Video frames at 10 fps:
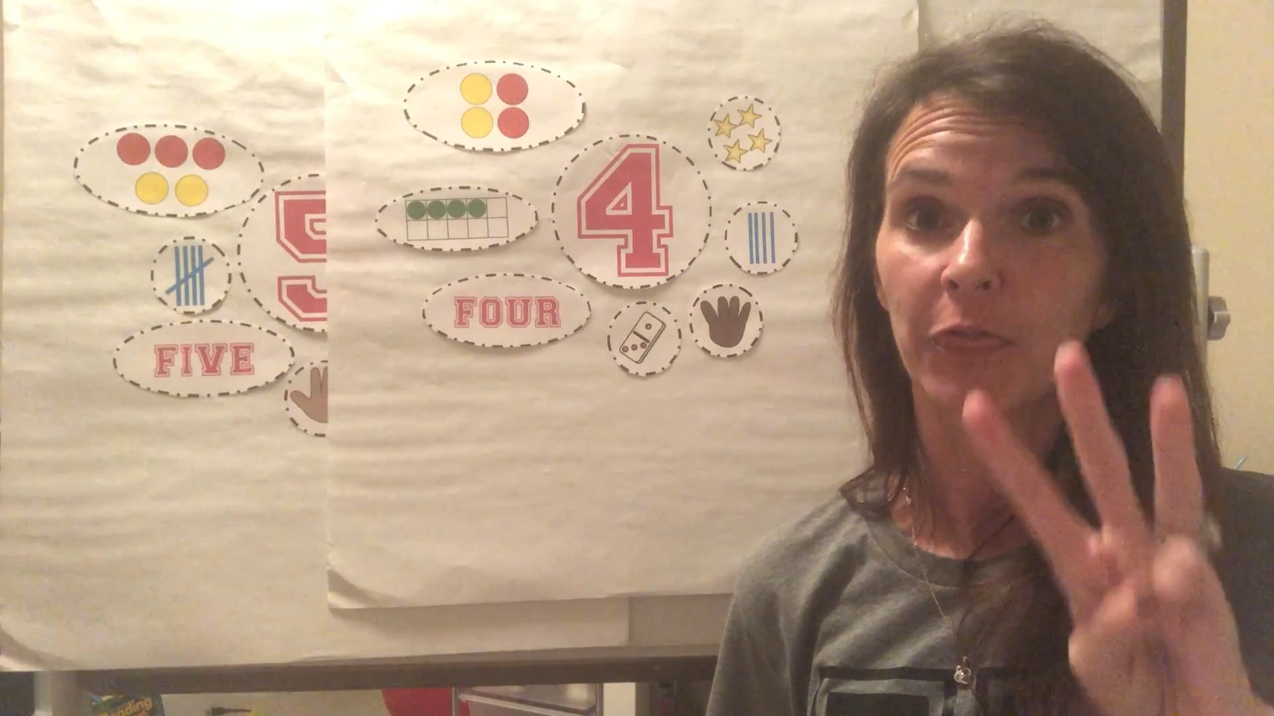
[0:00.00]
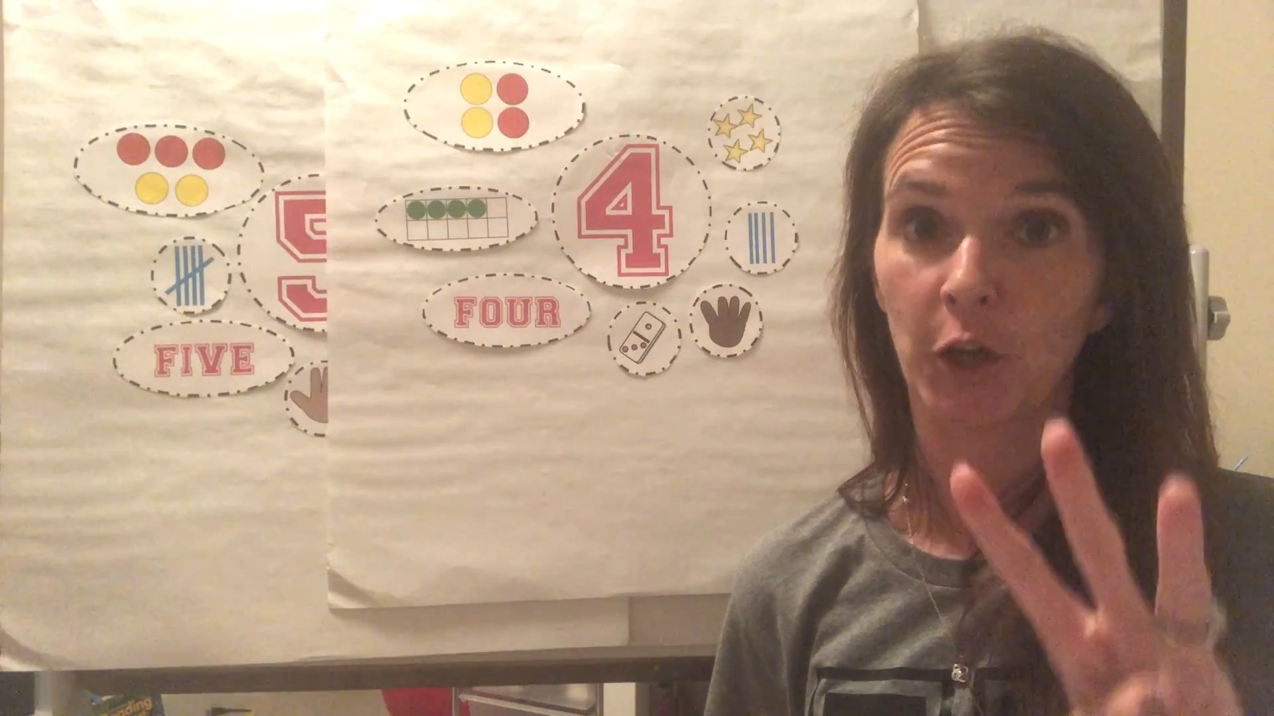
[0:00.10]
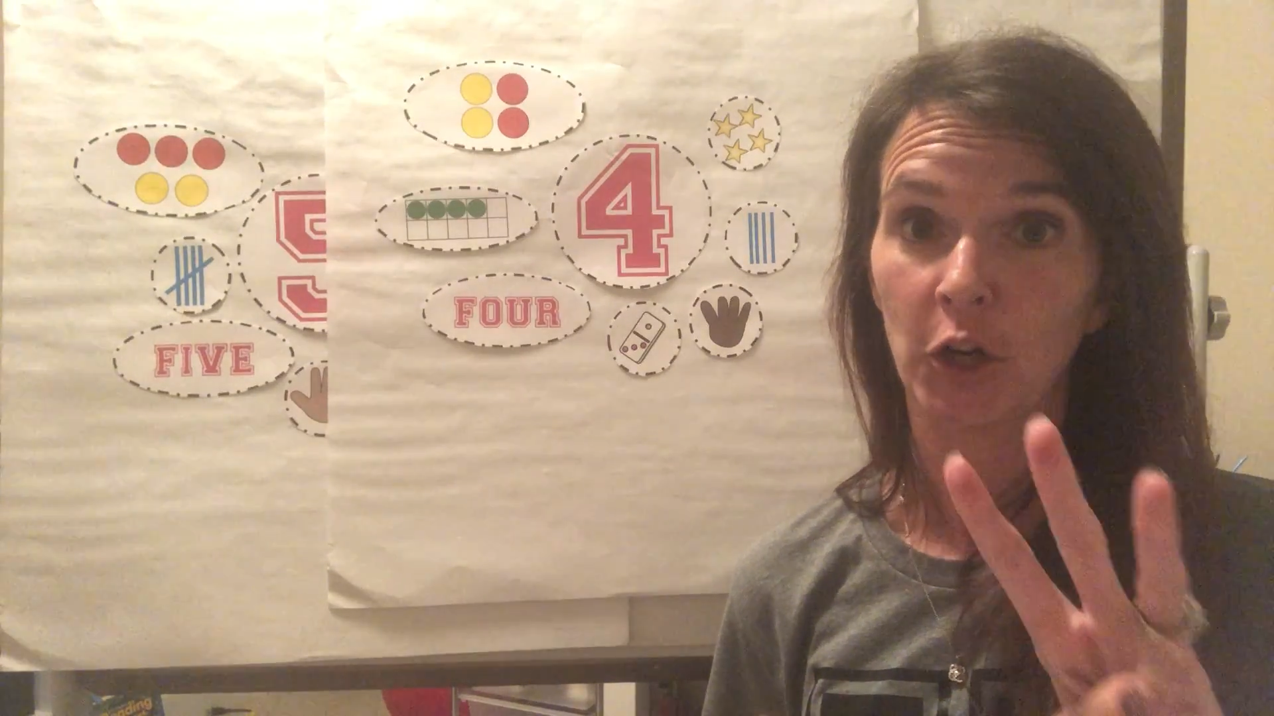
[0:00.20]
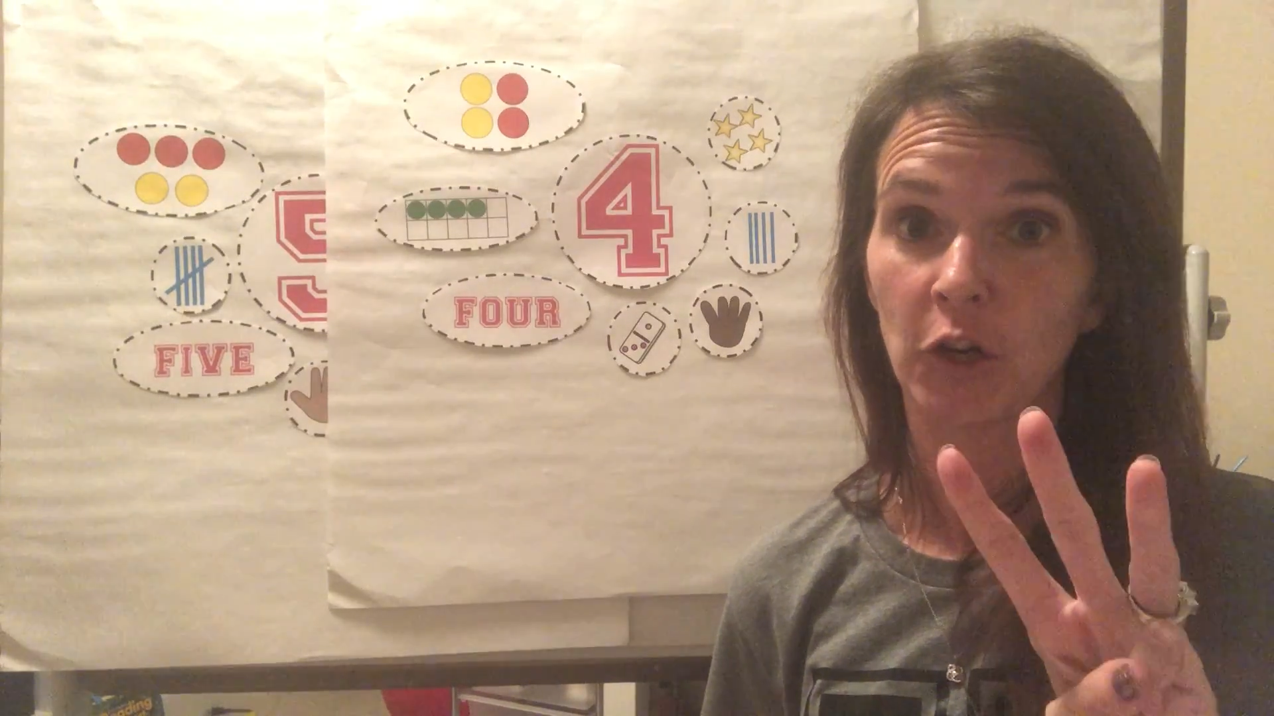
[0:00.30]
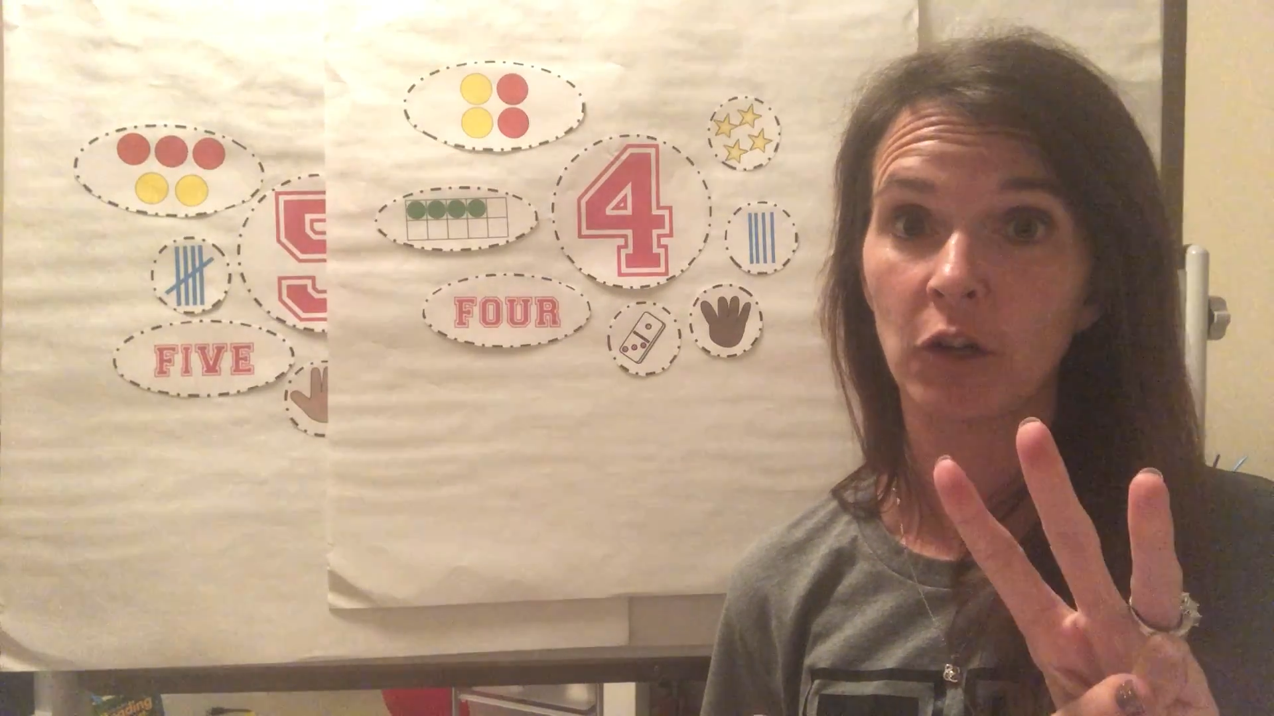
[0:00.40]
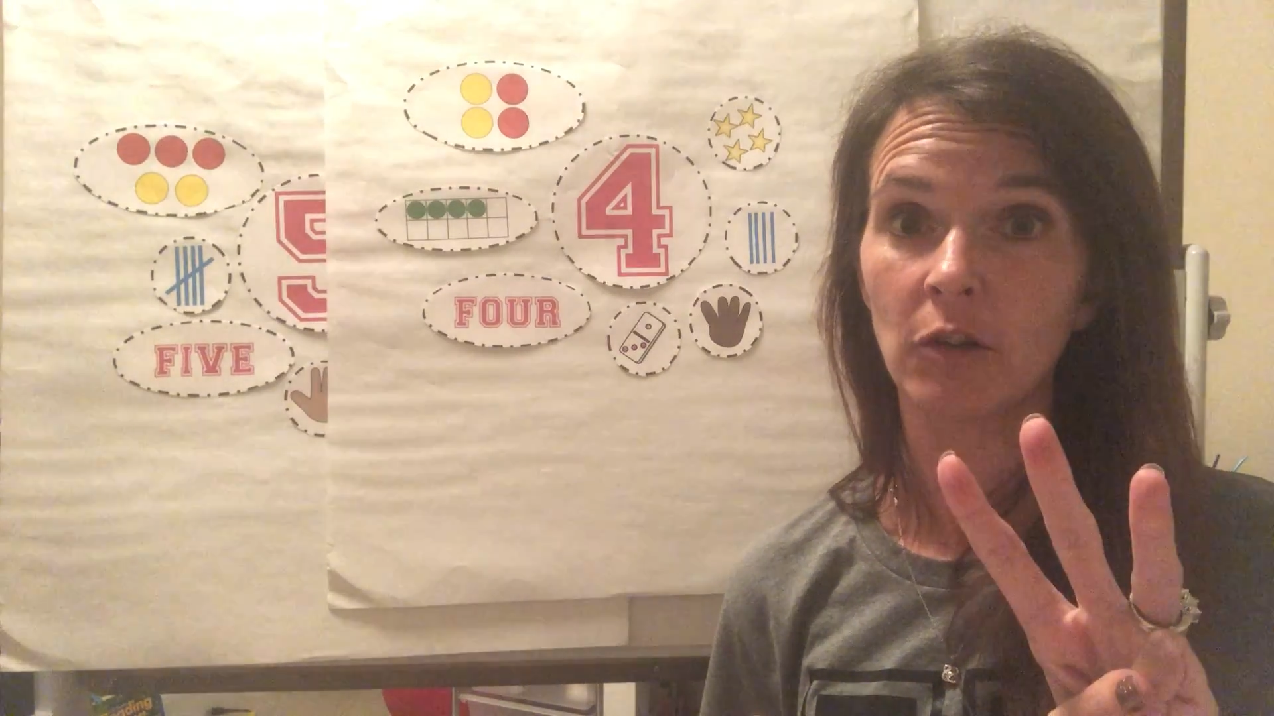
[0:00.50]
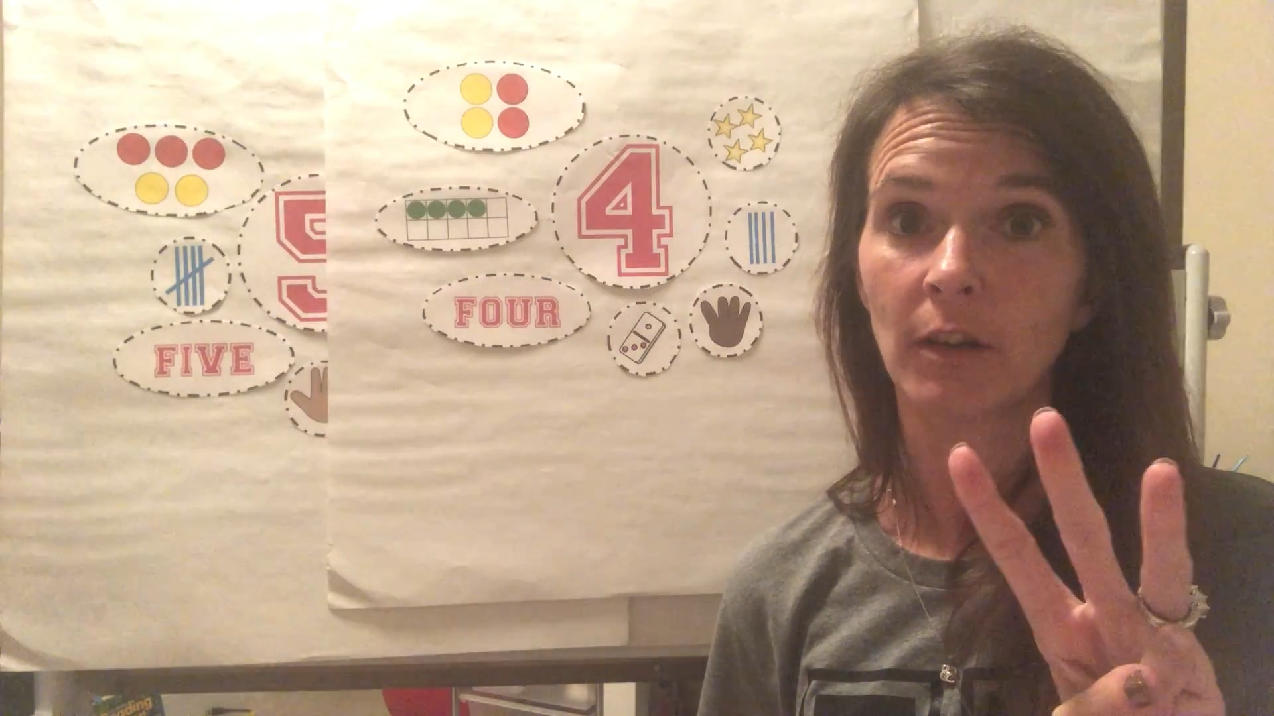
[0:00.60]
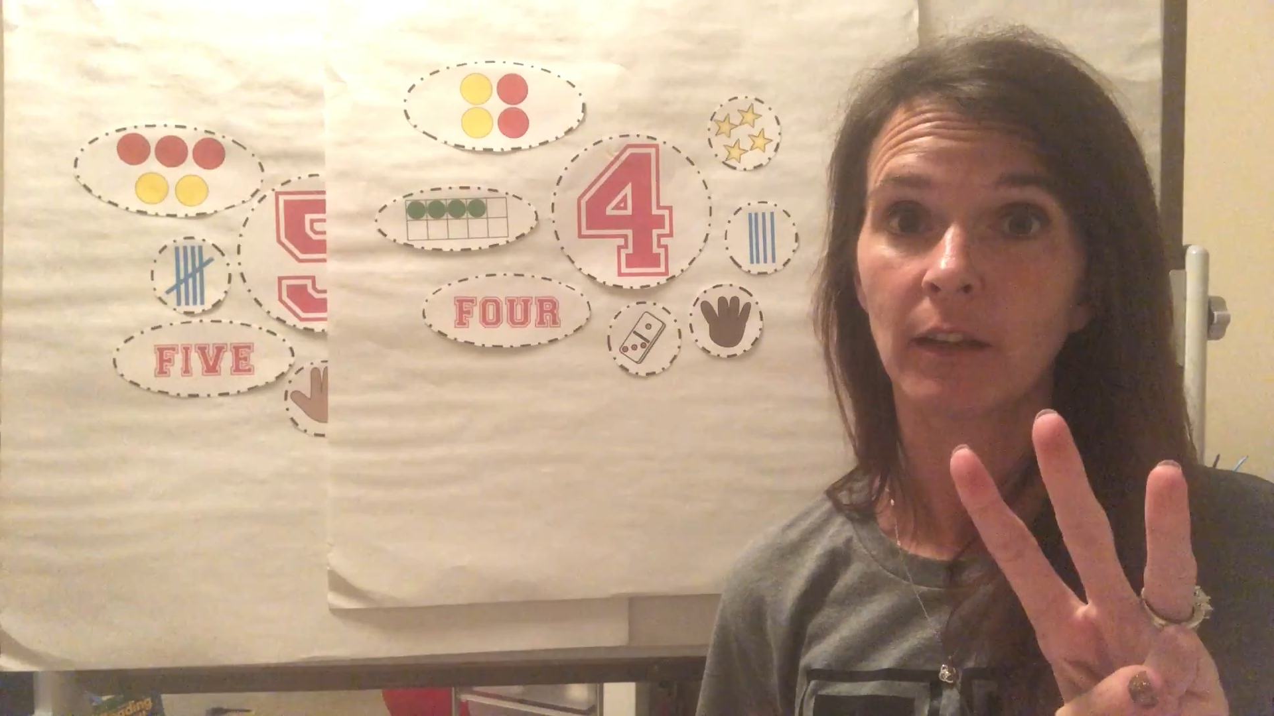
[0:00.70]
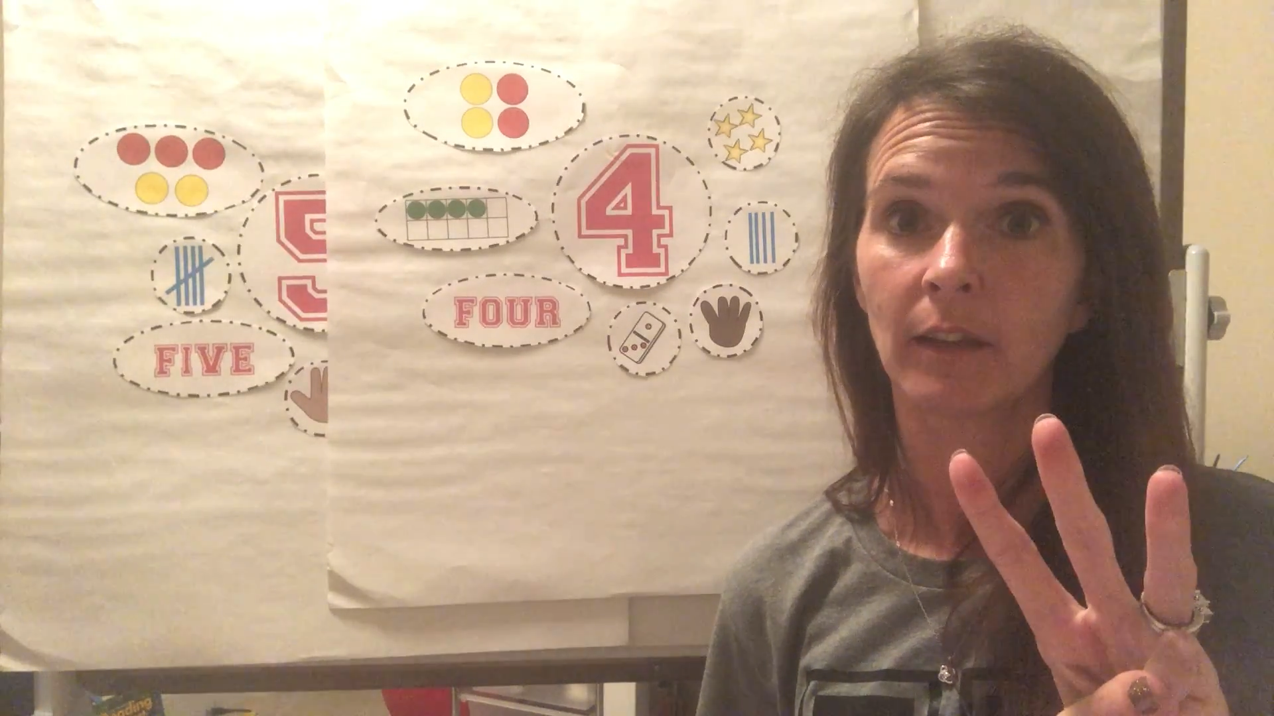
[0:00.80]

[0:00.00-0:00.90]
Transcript: third?